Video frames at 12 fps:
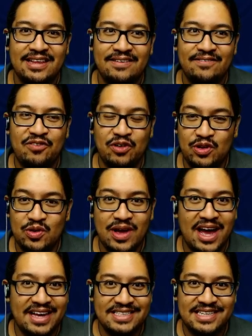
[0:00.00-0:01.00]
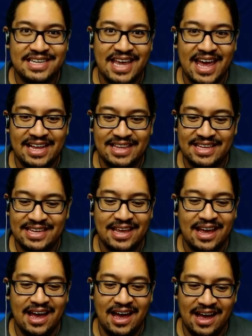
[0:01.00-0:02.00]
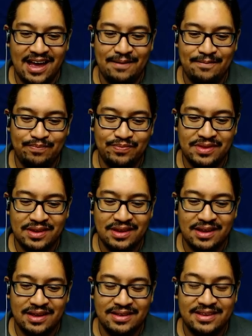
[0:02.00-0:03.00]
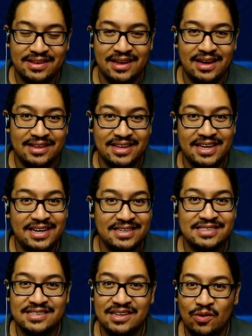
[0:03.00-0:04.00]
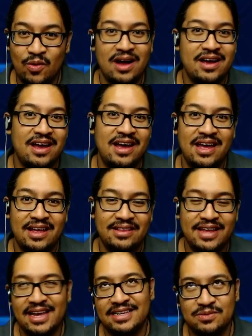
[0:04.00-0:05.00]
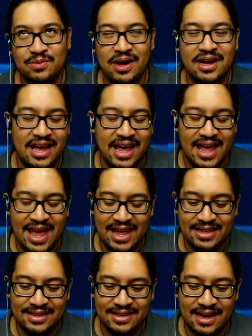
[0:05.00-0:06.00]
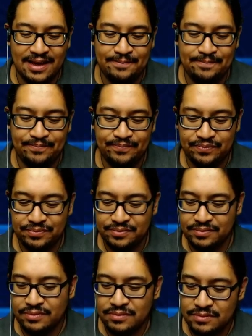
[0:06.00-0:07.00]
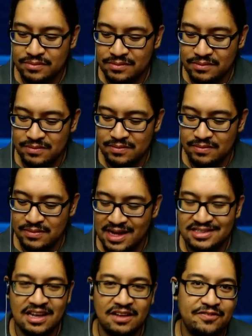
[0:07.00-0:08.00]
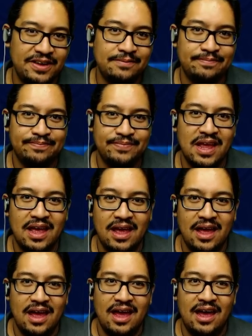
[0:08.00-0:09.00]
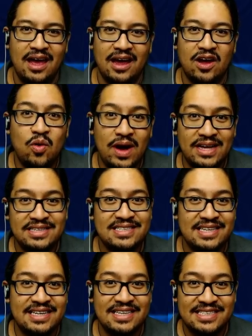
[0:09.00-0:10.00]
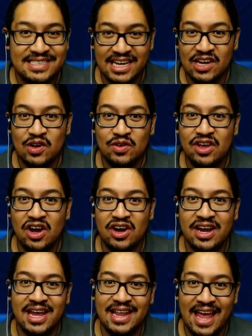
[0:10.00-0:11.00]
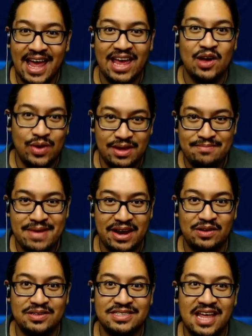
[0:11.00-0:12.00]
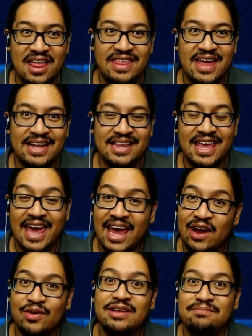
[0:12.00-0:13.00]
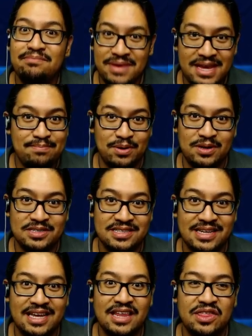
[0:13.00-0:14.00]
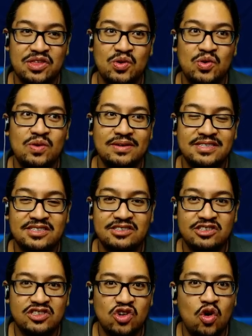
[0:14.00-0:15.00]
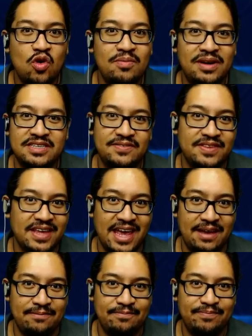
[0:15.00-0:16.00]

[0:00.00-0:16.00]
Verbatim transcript: for you guys to get um, uh, Tidus Wakka, Tidus Wakka, and um, Selphie. Quest single target AoE medals that carried me personally through so much of the game.